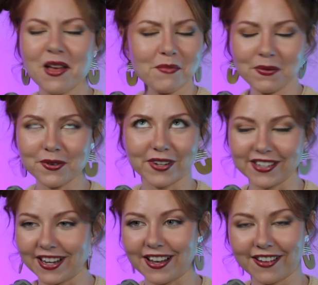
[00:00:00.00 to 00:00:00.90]
Maybe one
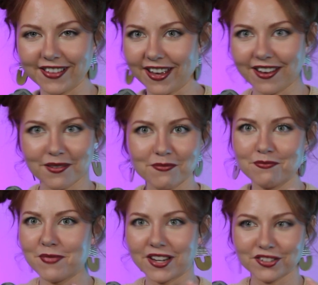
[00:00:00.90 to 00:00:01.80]
day I'll like
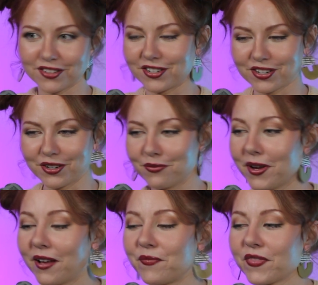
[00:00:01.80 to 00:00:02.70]
mesh the two,
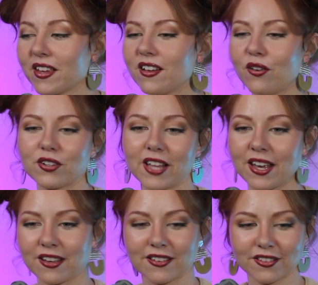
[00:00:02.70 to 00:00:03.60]
or
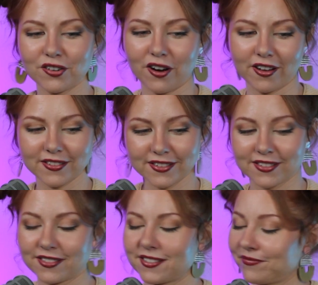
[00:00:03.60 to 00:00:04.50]
like
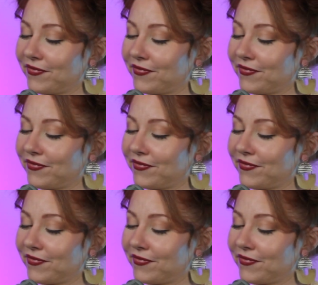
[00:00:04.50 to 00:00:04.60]
cross